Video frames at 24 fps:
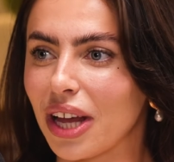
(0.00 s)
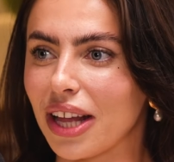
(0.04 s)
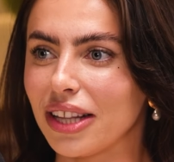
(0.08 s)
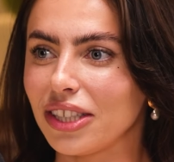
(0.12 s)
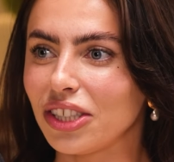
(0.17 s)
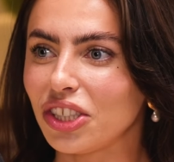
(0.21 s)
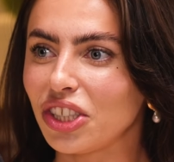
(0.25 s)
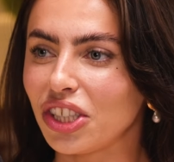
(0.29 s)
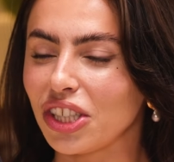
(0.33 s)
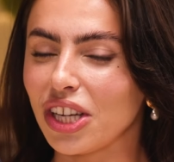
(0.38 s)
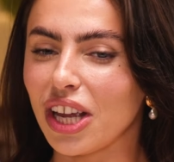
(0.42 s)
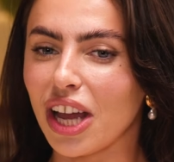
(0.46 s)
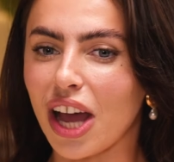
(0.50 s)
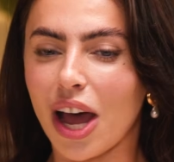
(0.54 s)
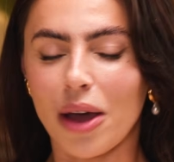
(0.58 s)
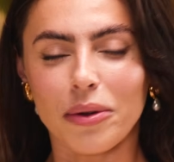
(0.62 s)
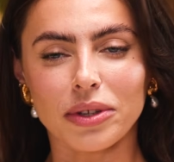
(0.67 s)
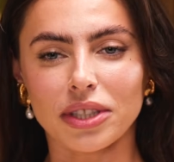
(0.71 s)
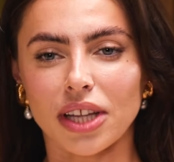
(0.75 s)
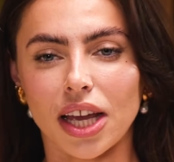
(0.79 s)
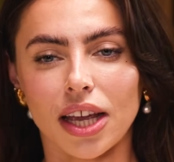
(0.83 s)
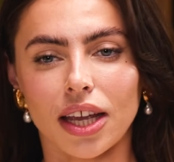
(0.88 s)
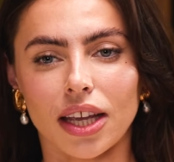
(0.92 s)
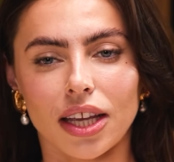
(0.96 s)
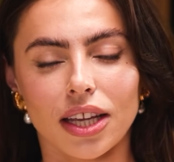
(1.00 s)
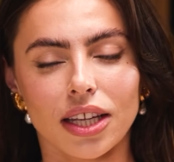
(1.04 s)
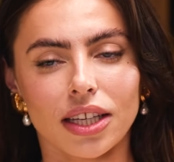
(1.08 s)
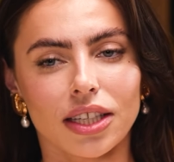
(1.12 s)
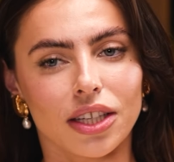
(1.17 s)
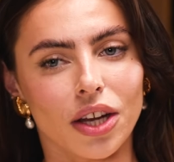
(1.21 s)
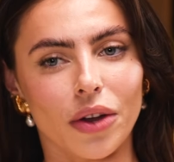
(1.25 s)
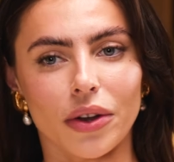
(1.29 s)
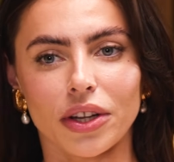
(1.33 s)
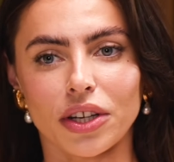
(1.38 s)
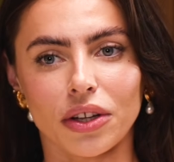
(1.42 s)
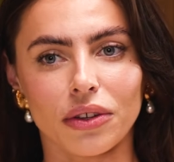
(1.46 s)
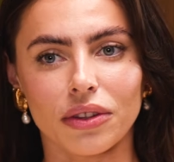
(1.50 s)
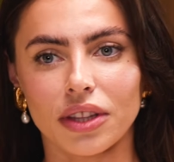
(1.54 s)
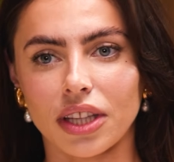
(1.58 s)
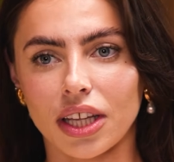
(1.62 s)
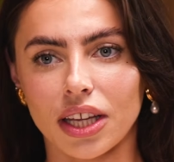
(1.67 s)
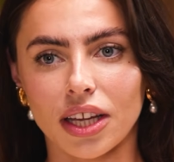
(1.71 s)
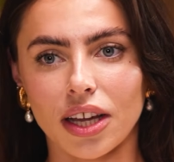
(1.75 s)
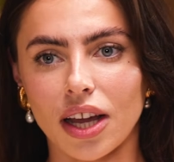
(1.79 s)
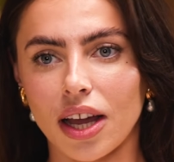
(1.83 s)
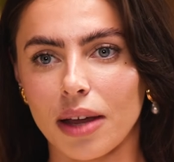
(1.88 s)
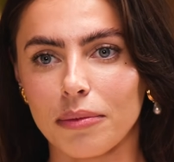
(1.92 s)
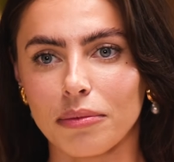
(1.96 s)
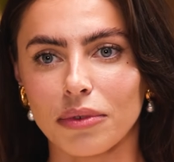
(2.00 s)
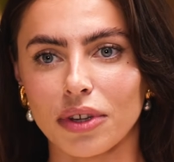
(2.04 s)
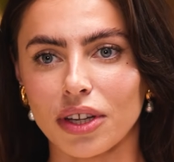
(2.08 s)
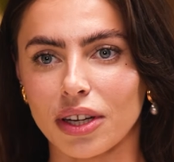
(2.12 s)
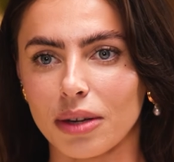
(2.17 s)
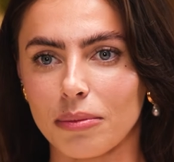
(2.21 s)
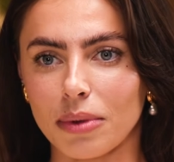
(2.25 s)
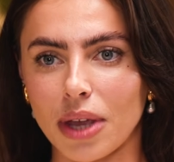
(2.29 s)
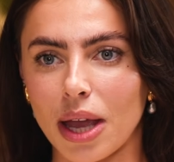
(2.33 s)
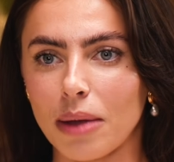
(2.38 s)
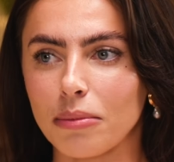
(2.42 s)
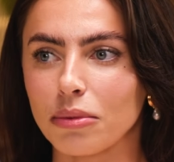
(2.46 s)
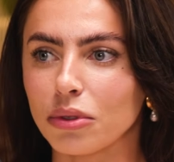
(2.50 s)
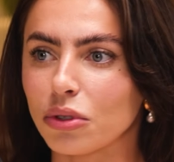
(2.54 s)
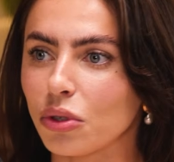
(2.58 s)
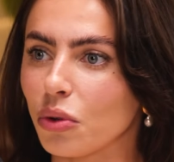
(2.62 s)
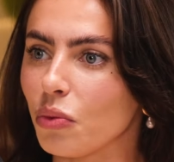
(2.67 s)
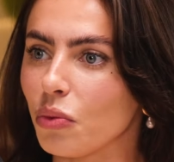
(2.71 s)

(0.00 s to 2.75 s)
And I was like, no, I don't think I'm going to be able to